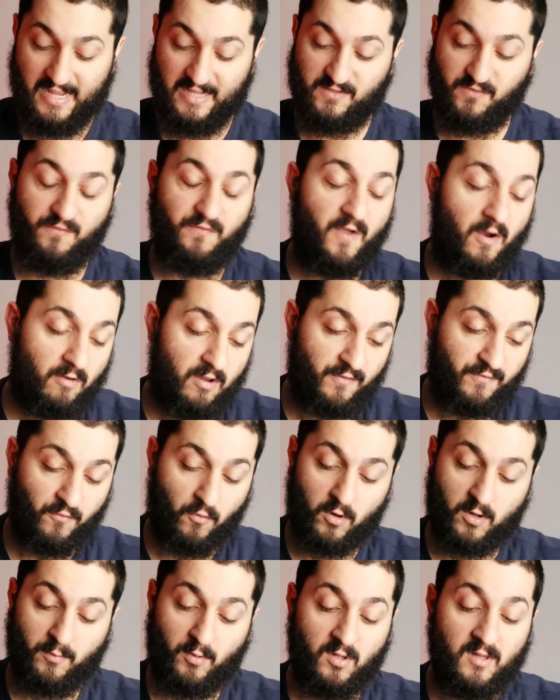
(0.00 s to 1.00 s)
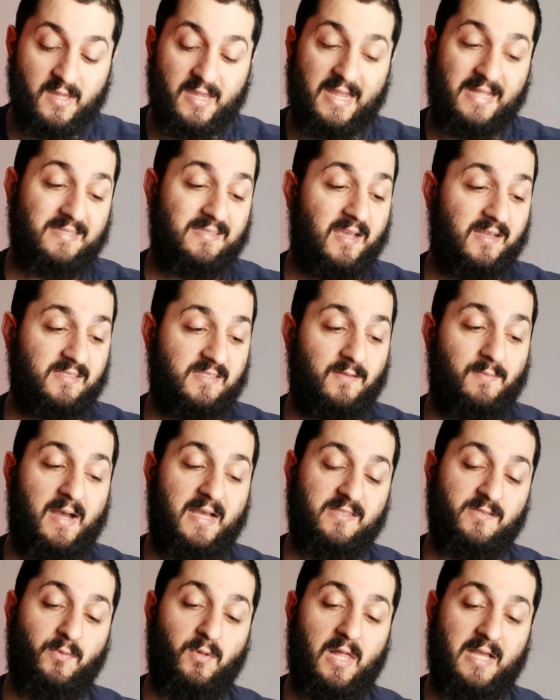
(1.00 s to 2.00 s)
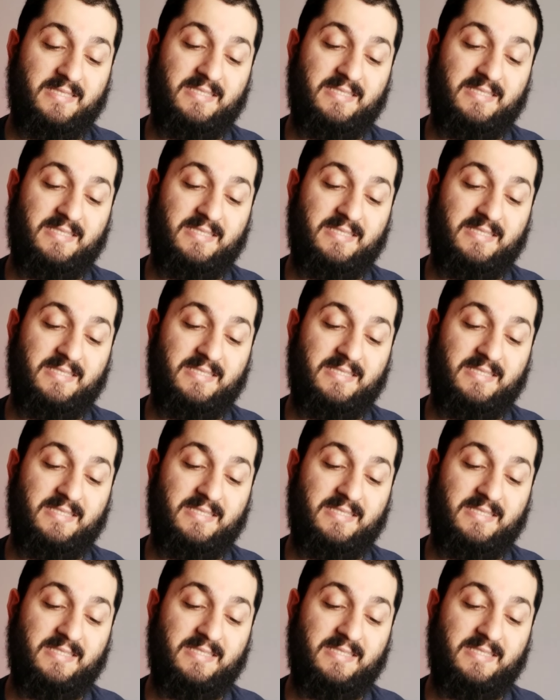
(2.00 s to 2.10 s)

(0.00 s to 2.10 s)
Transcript: It's very affordable, it's customizable.